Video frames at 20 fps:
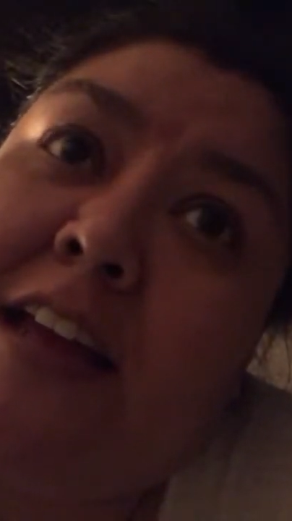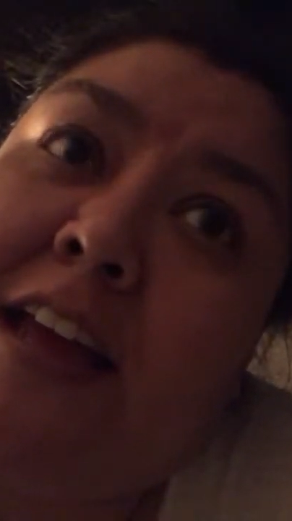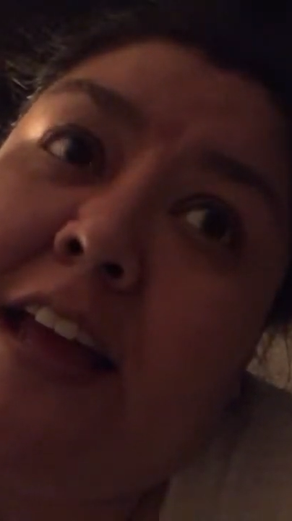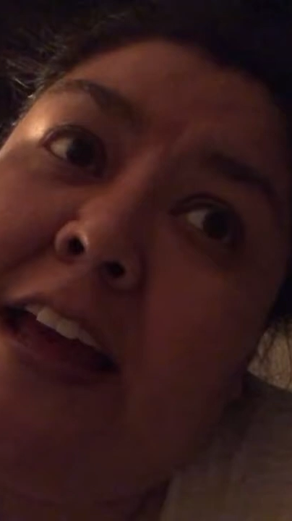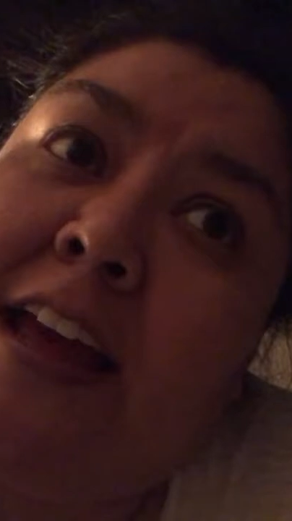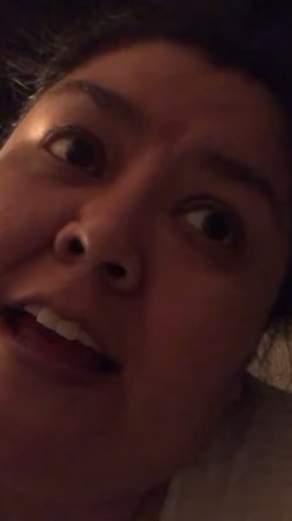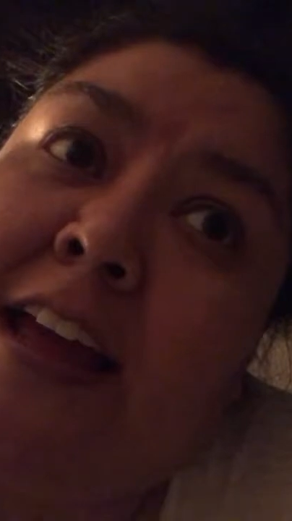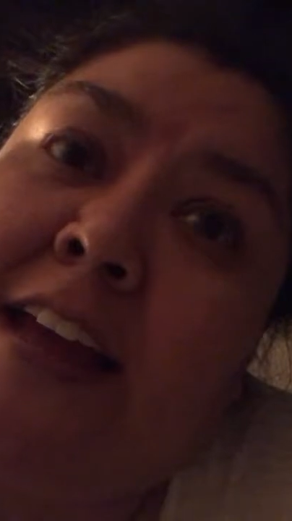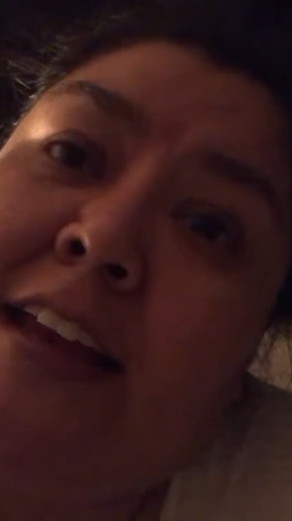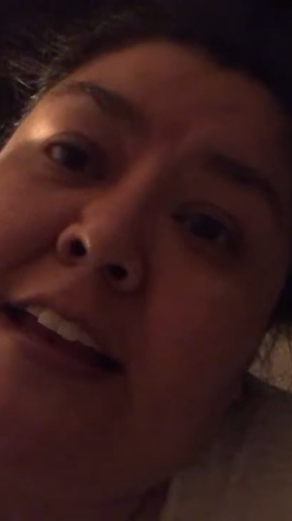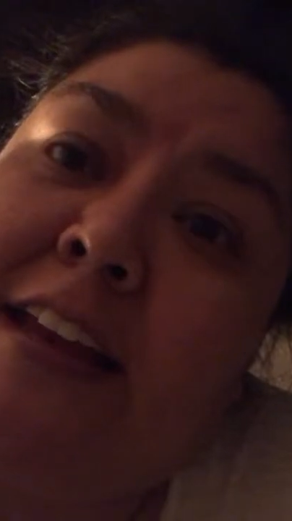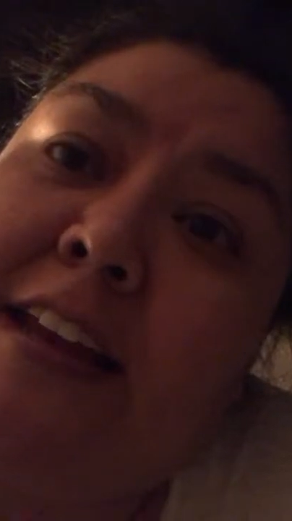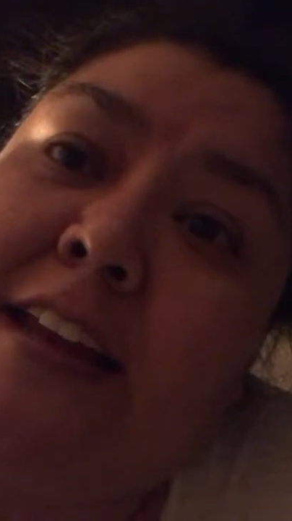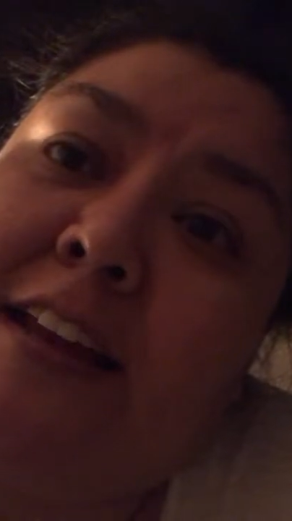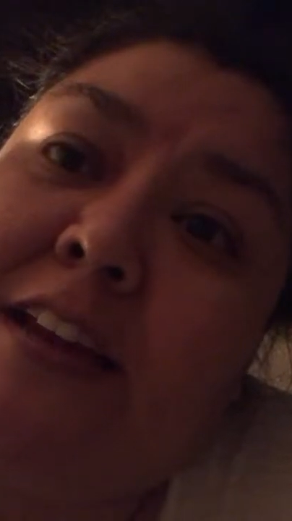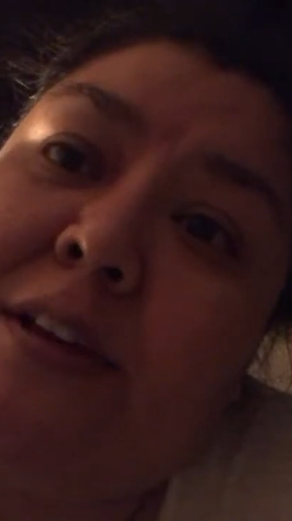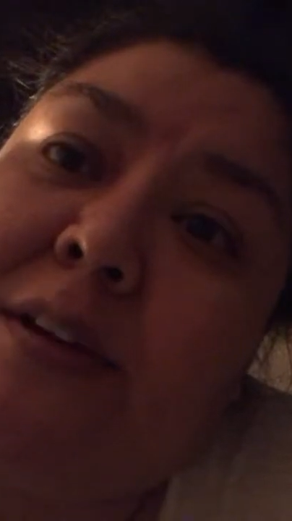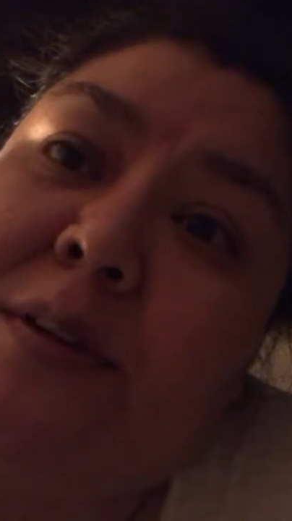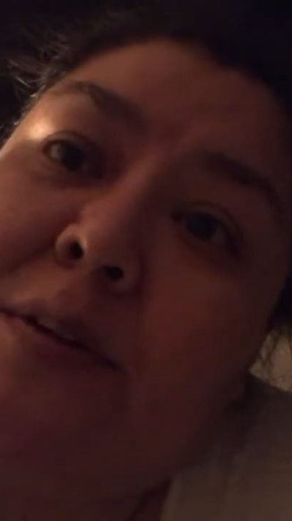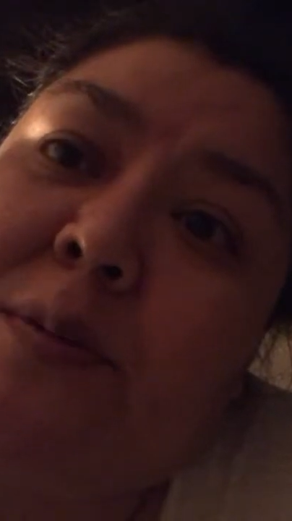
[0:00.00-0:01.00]
and
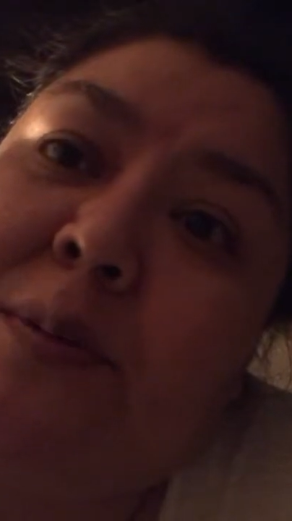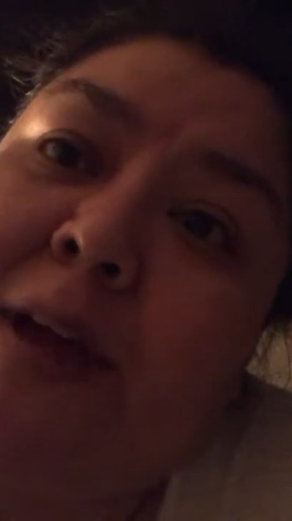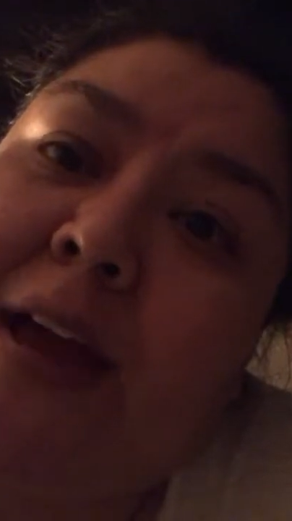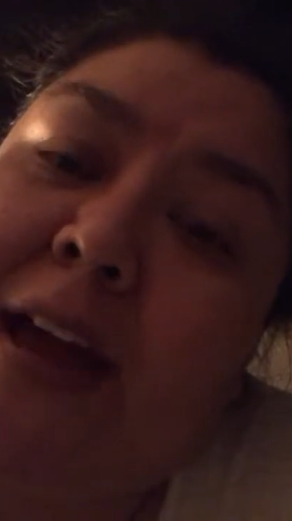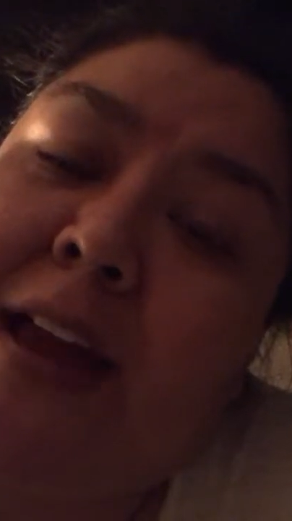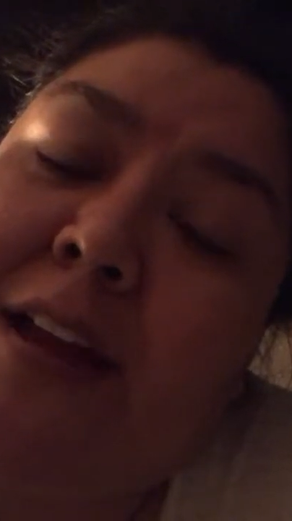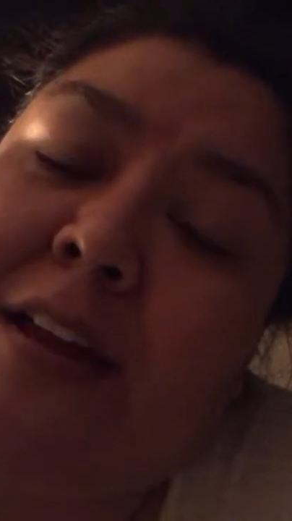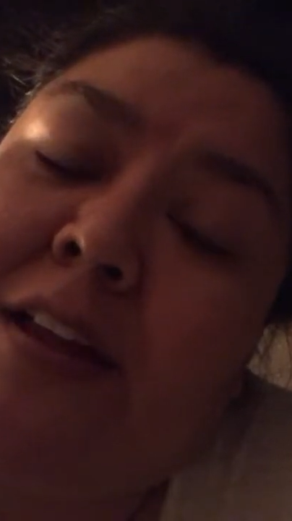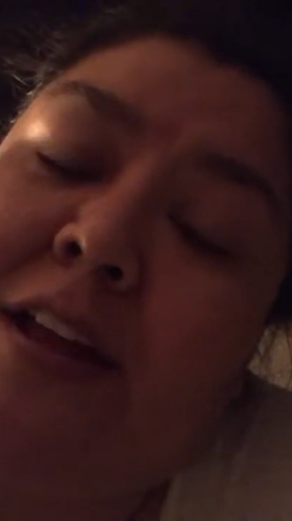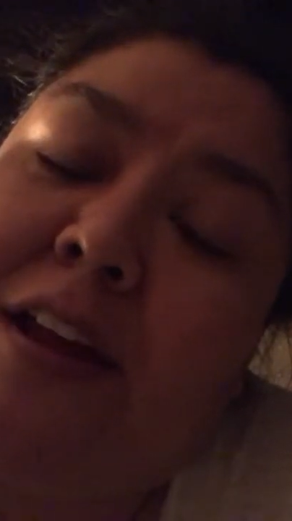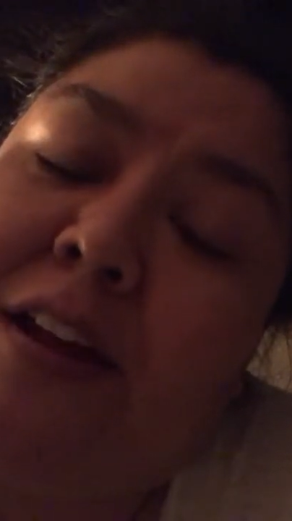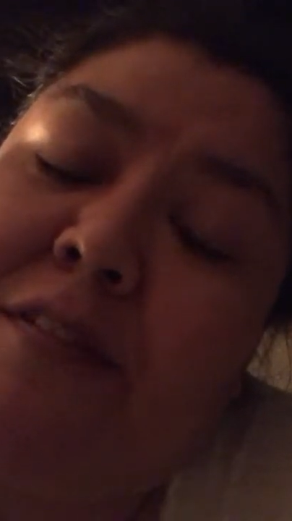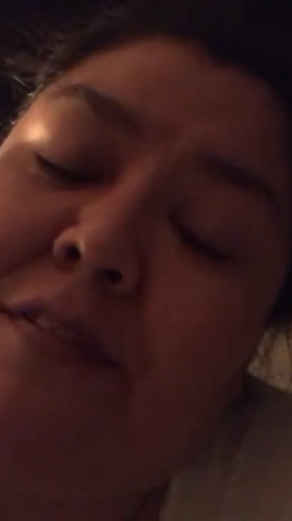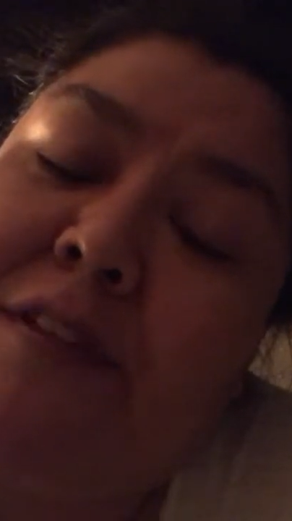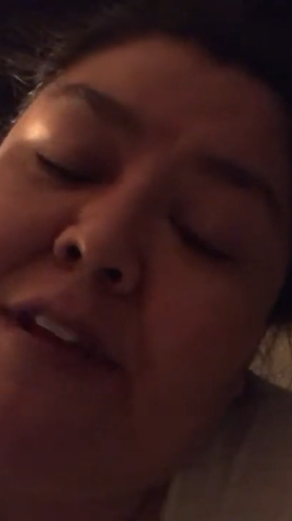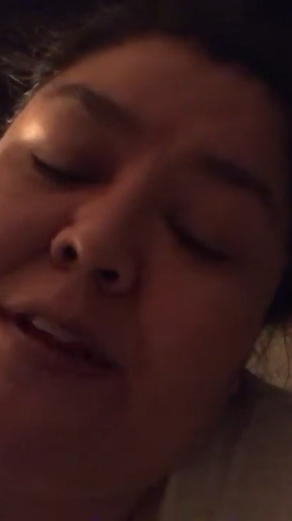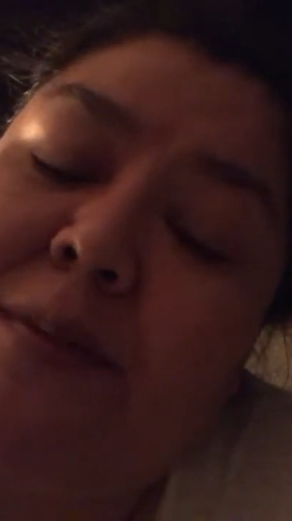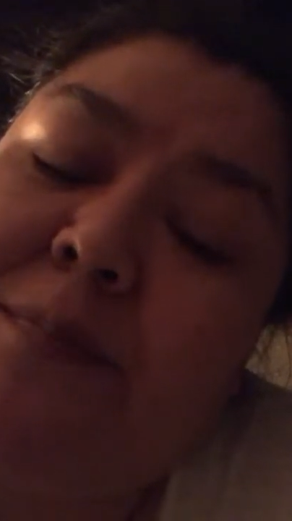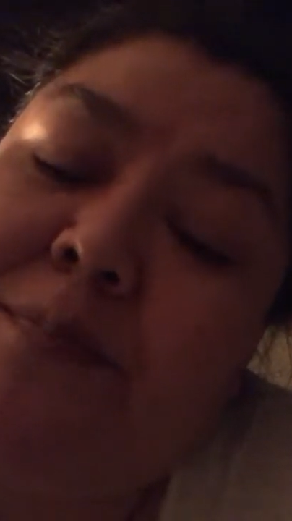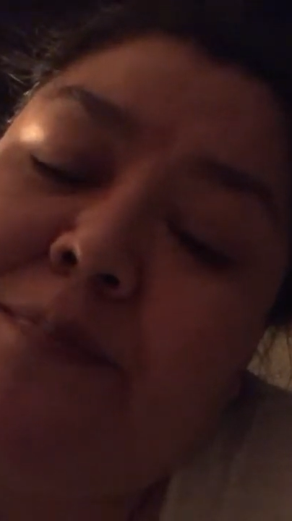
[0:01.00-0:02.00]
we had a lot of
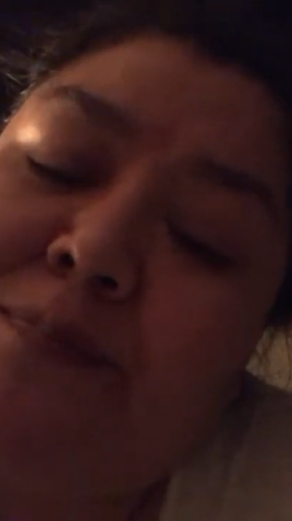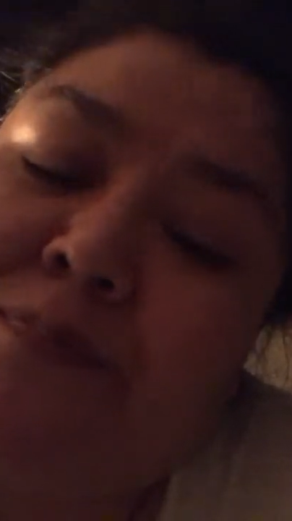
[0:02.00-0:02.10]
fun.